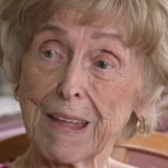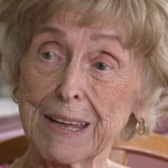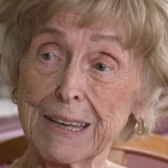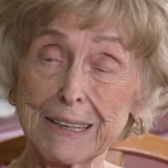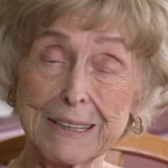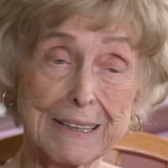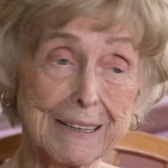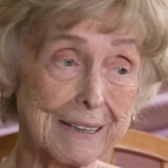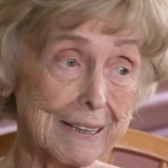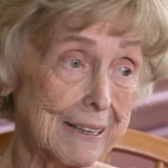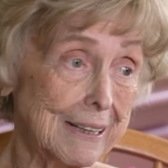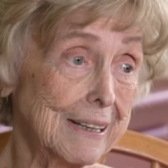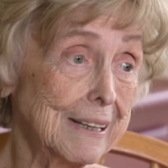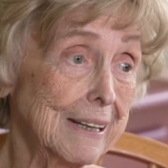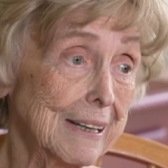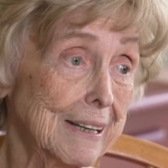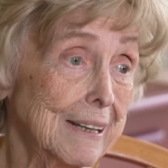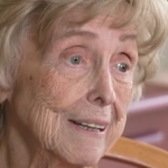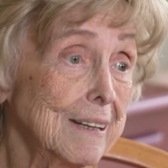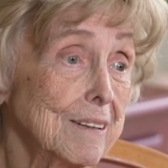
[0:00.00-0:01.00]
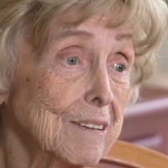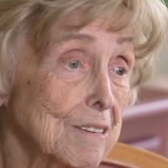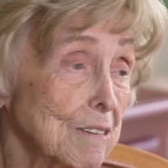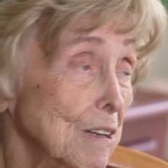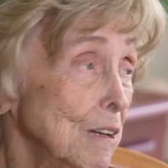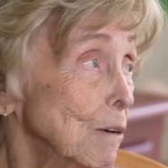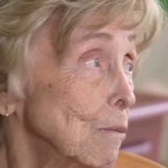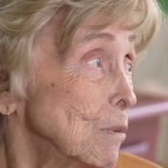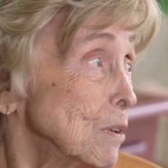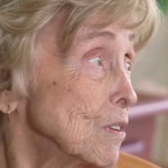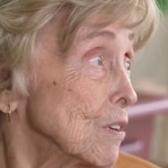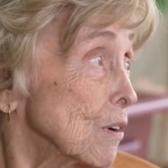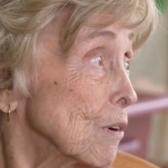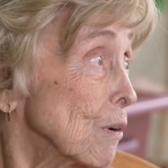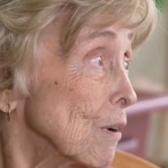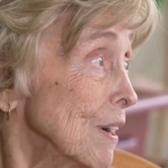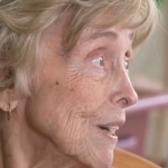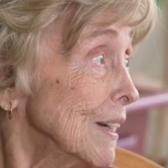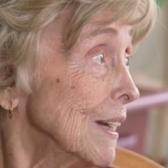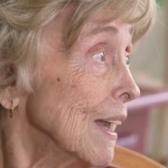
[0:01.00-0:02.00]
And it was a
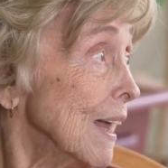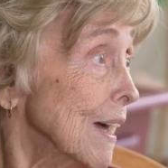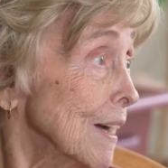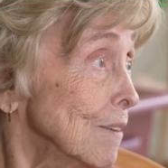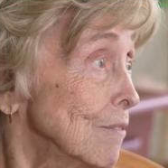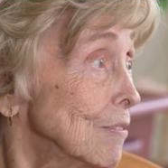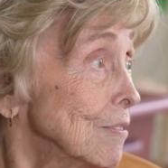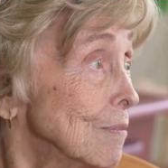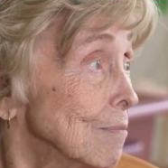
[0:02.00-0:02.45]
great life.